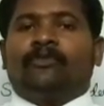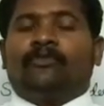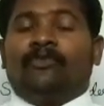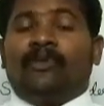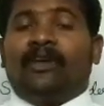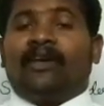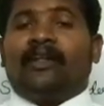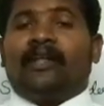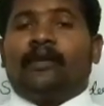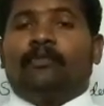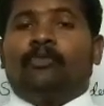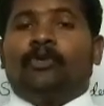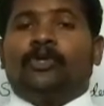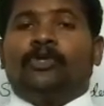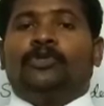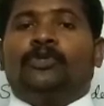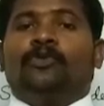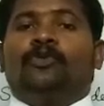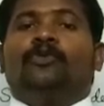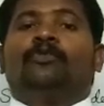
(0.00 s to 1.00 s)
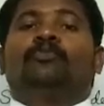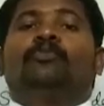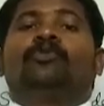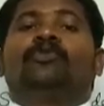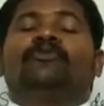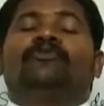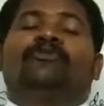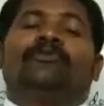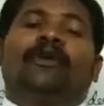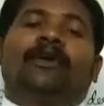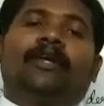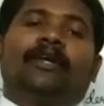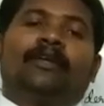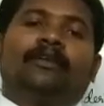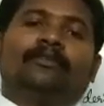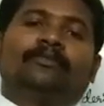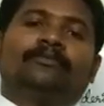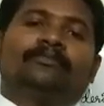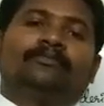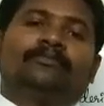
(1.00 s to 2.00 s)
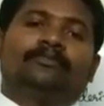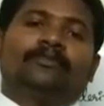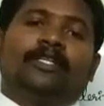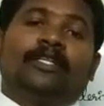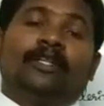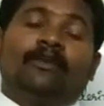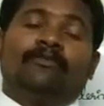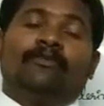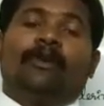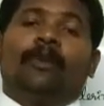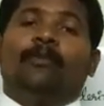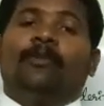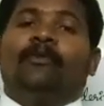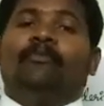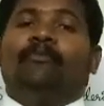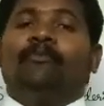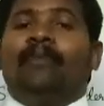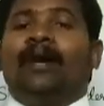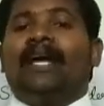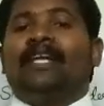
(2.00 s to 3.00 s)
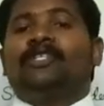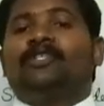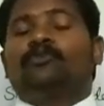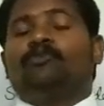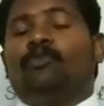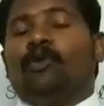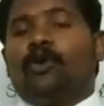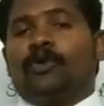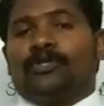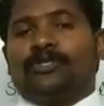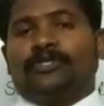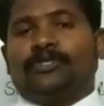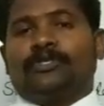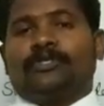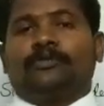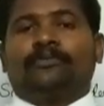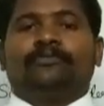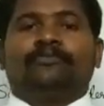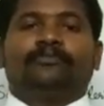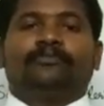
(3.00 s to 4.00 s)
we are able to put fire in the form of matchbox